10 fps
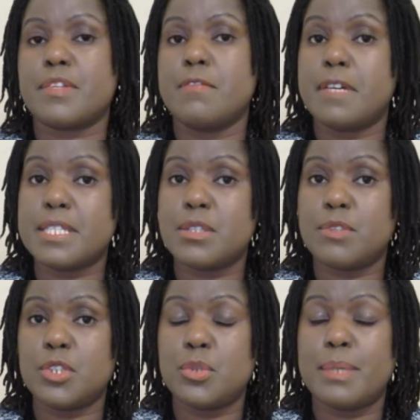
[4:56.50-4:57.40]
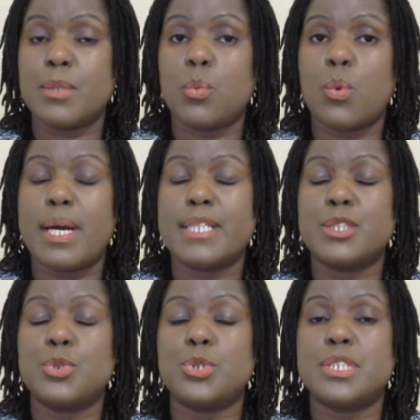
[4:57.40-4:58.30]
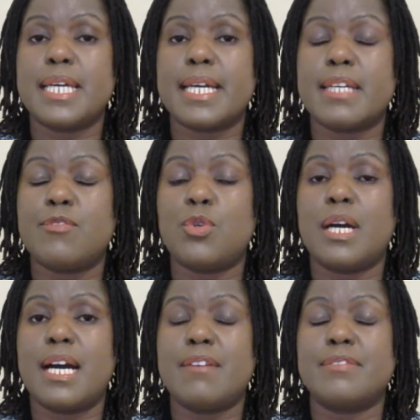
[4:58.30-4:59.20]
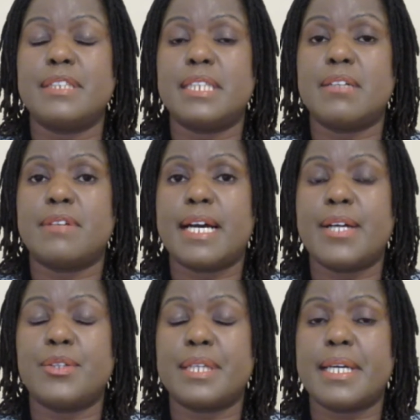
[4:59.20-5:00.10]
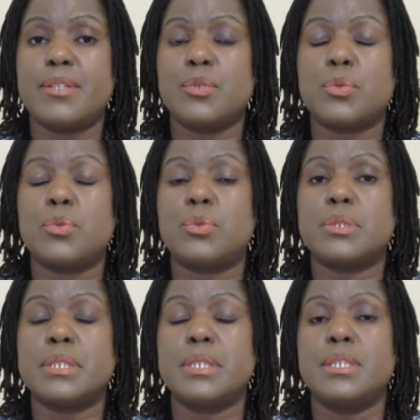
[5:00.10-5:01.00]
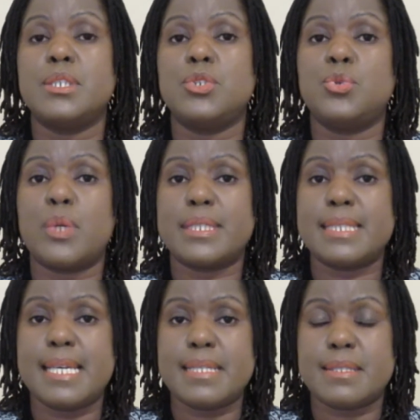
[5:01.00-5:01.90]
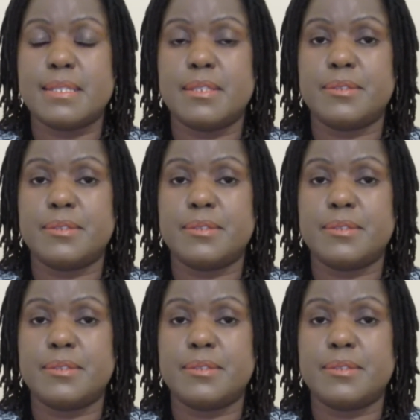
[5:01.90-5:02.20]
First of all, you might want to check if you have enough iodine. You could do a test.